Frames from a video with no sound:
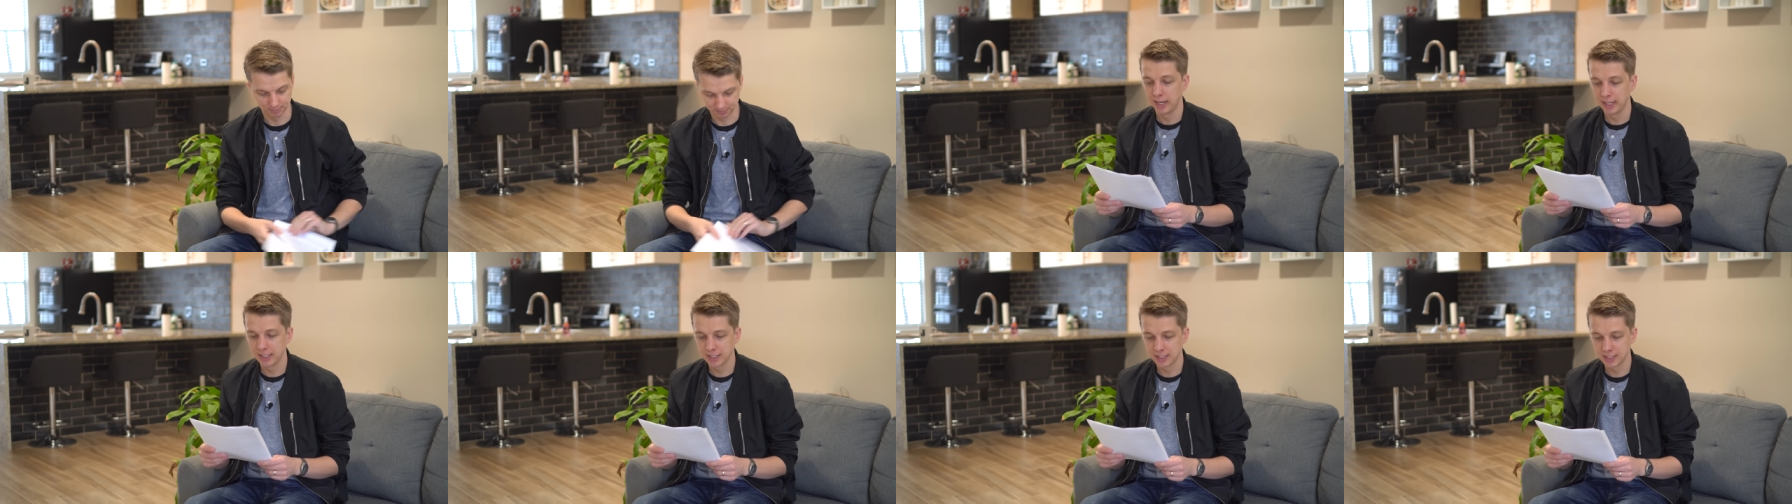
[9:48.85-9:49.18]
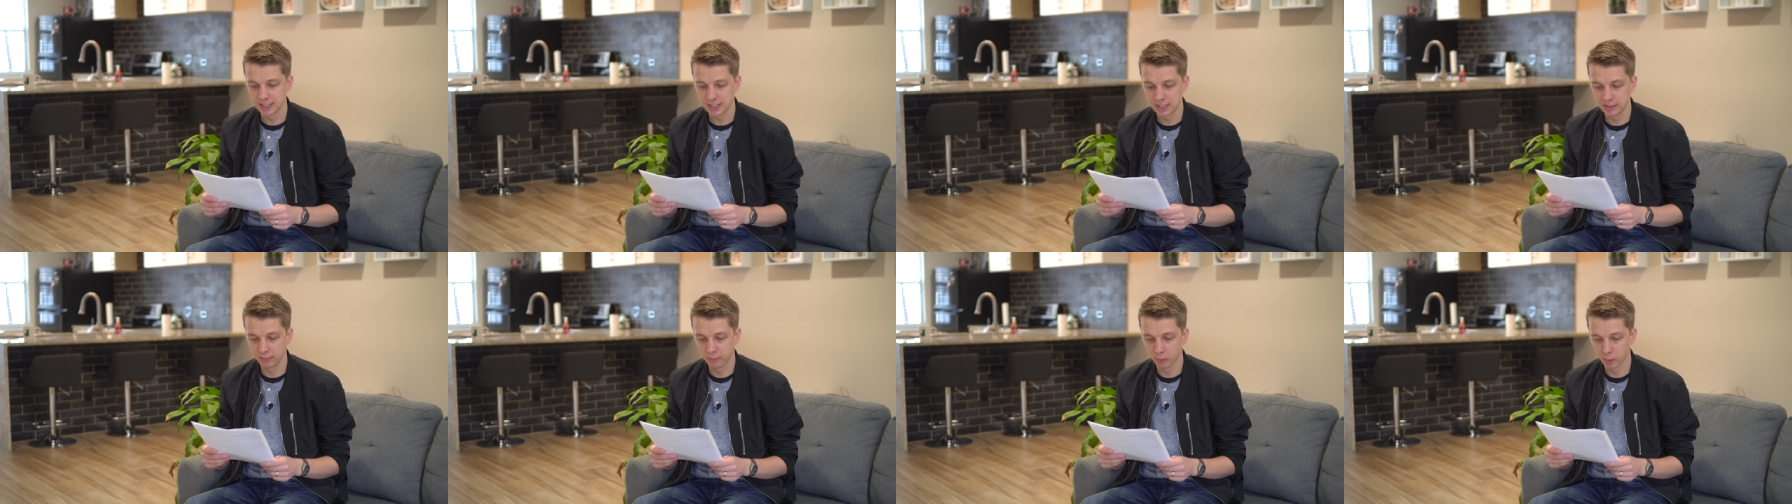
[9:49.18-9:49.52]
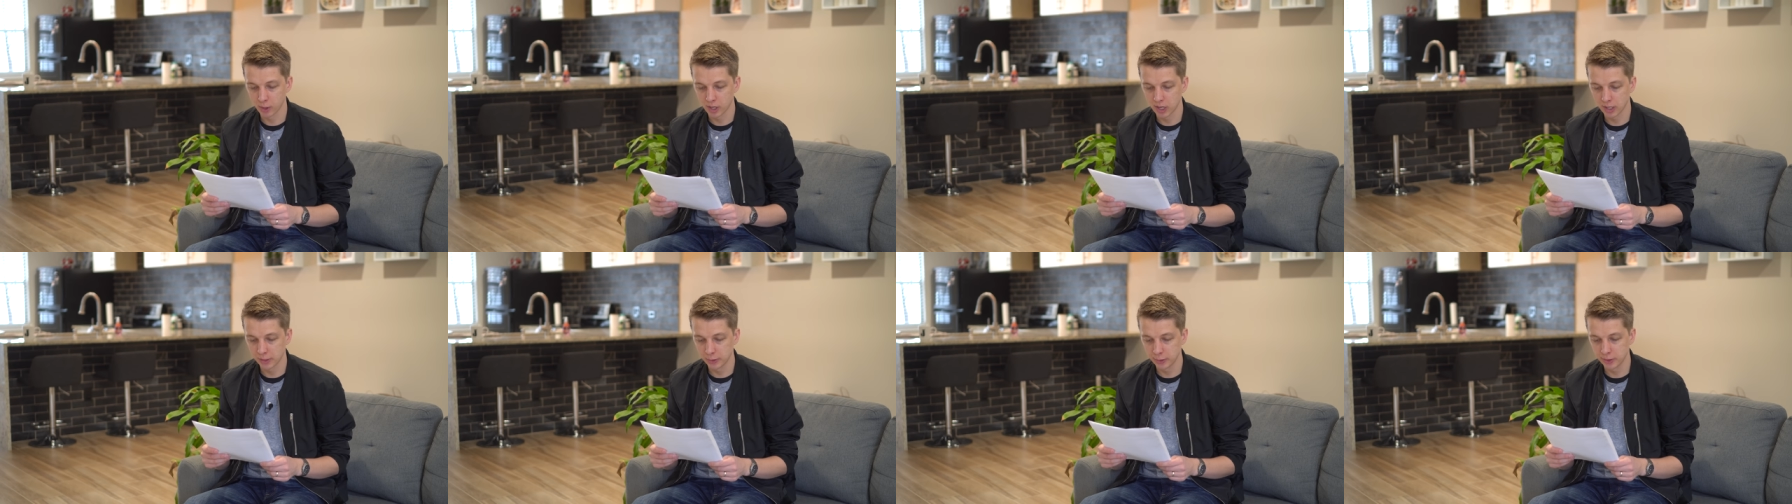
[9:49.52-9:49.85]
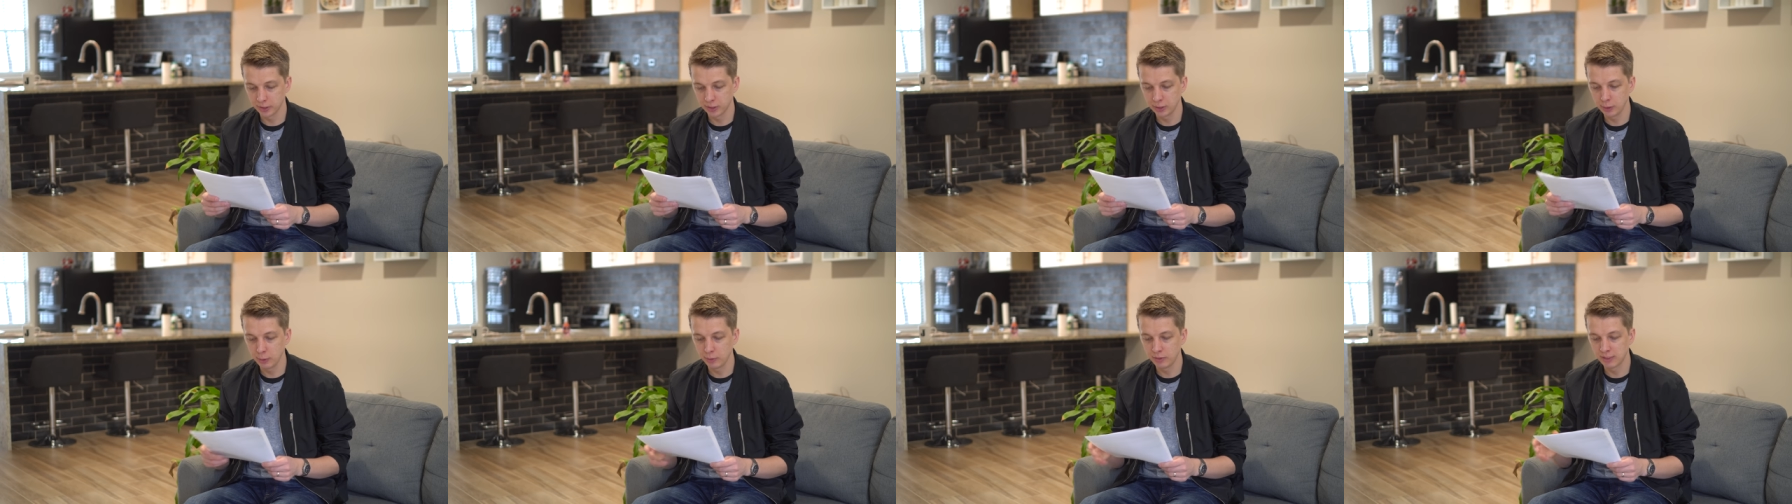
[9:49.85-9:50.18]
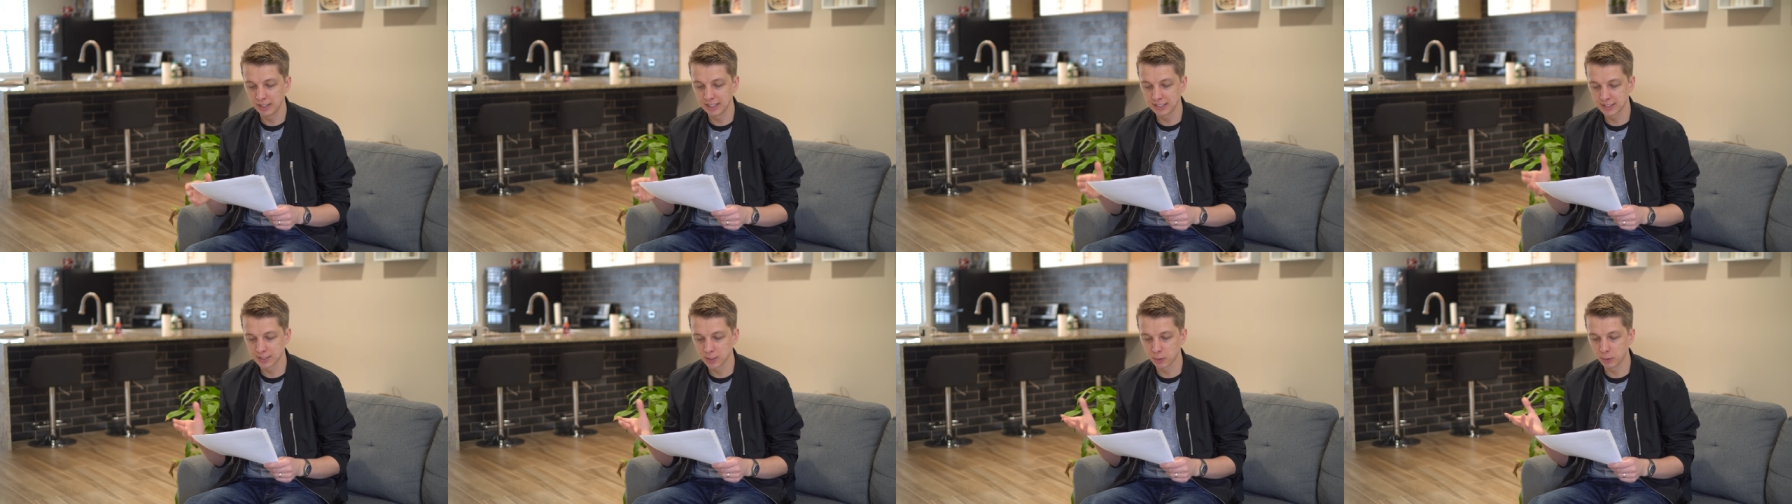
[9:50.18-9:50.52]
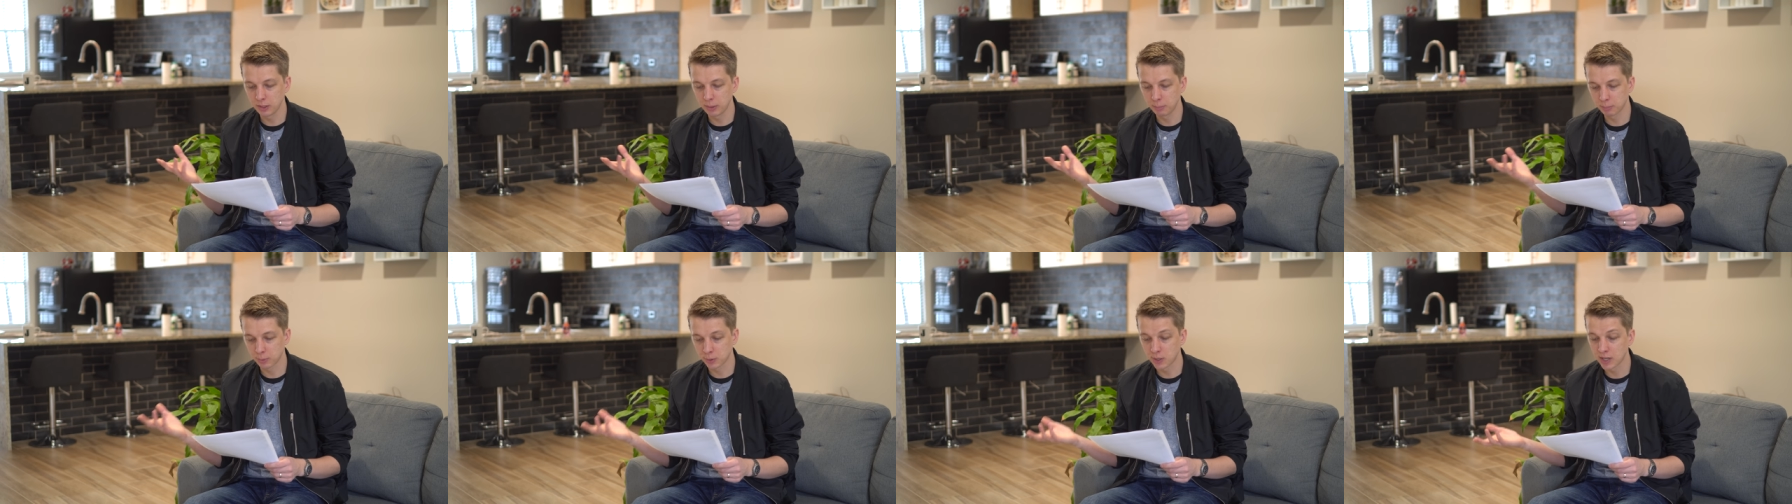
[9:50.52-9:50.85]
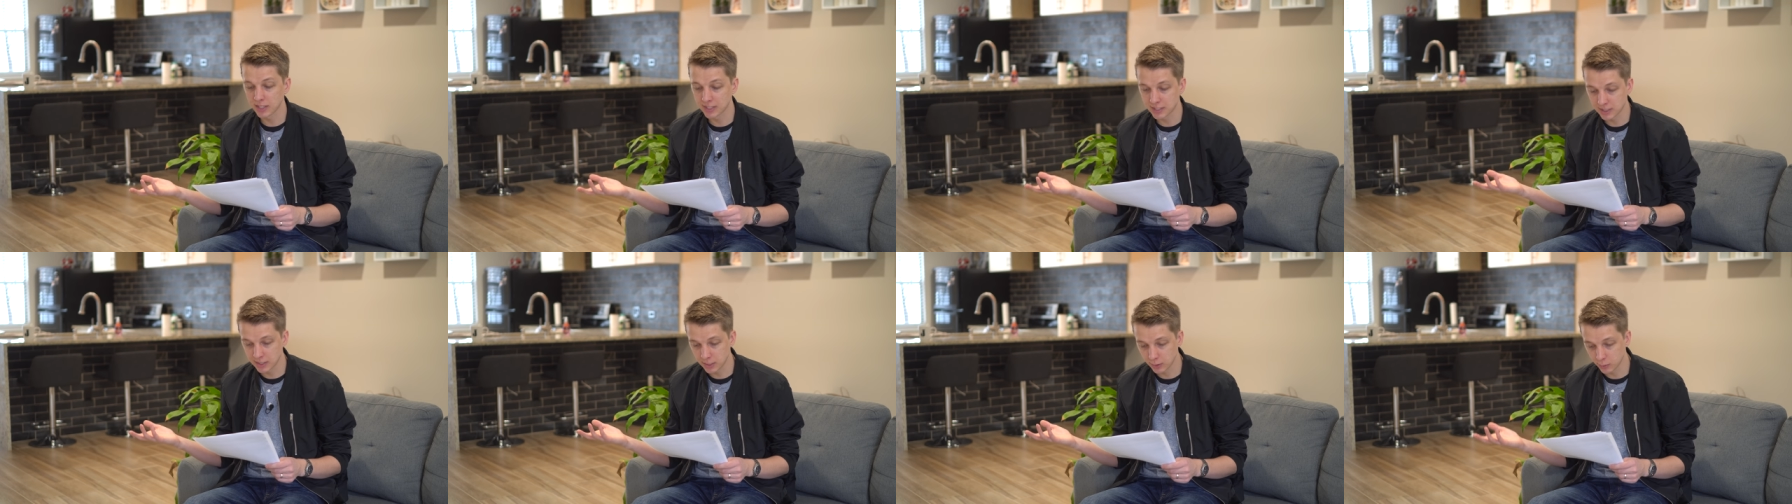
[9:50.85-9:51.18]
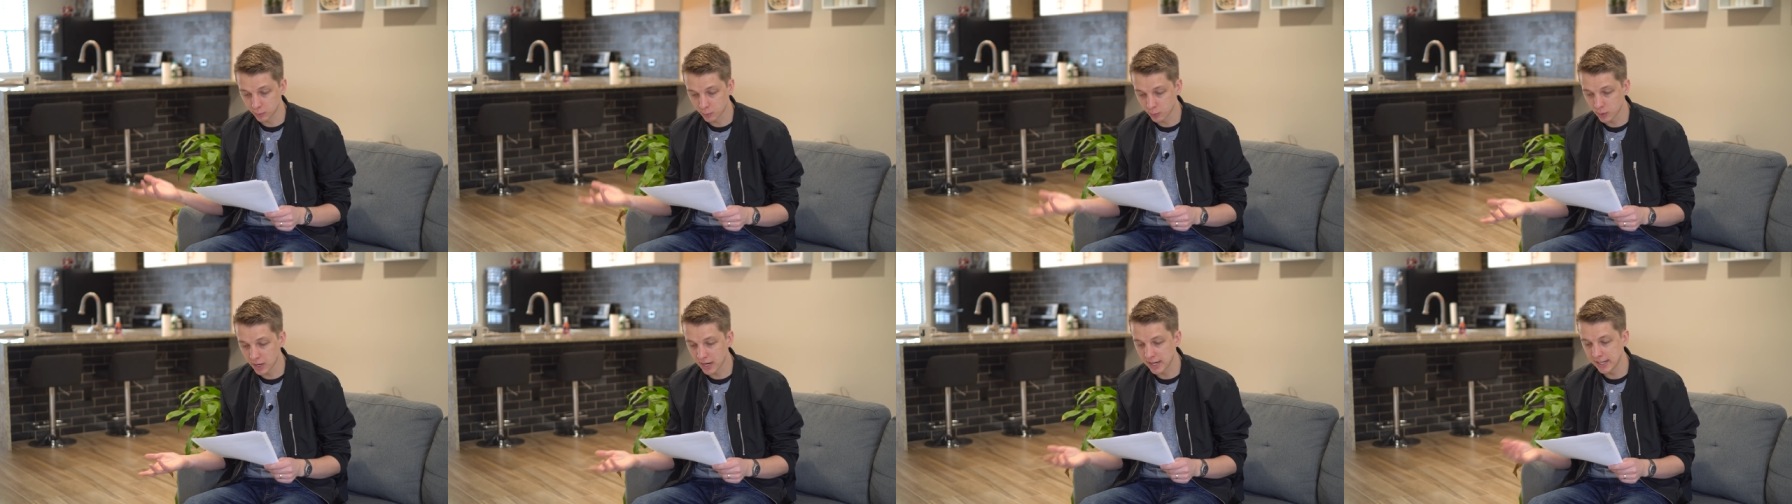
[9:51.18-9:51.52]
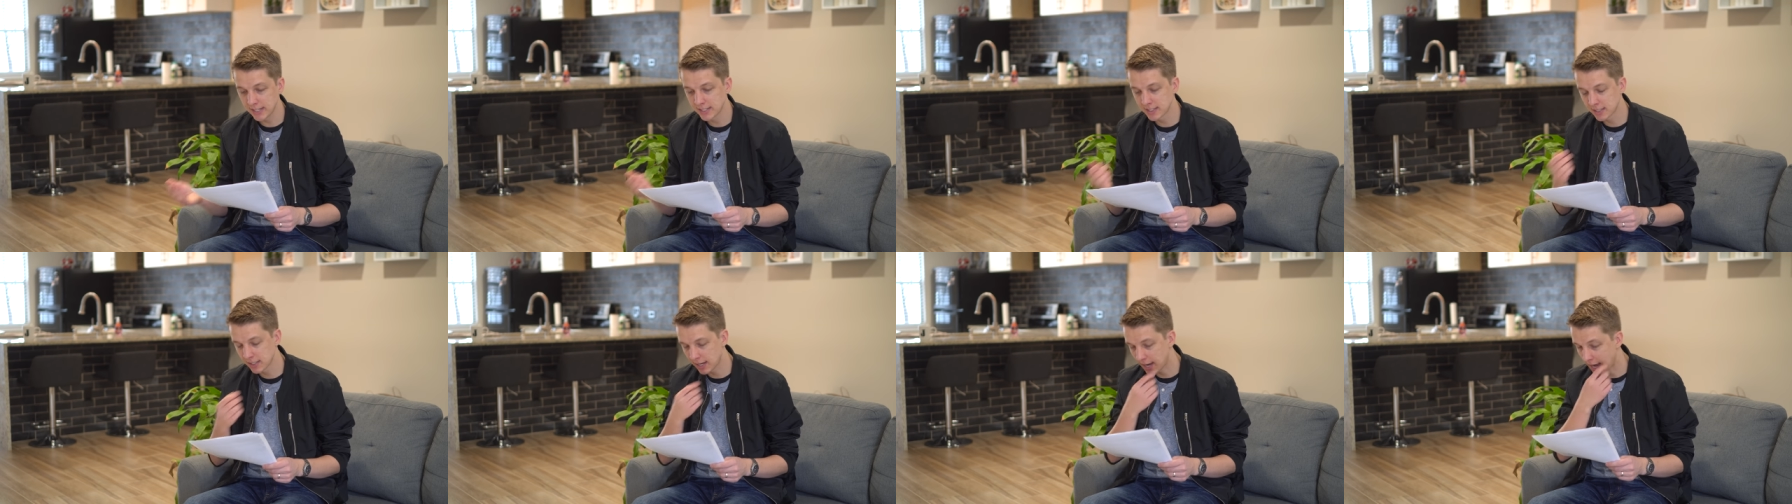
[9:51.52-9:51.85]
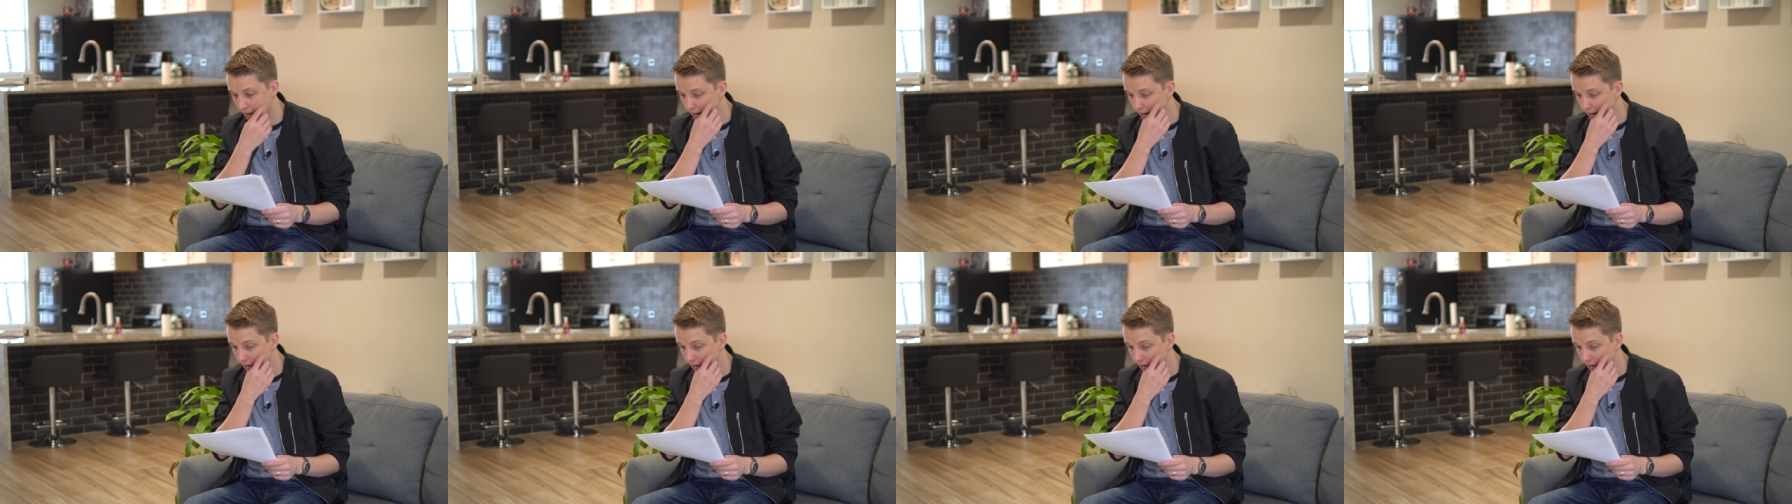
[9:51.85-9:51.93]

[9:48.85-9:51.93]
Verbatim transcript: A6400, do you think Sony priced it right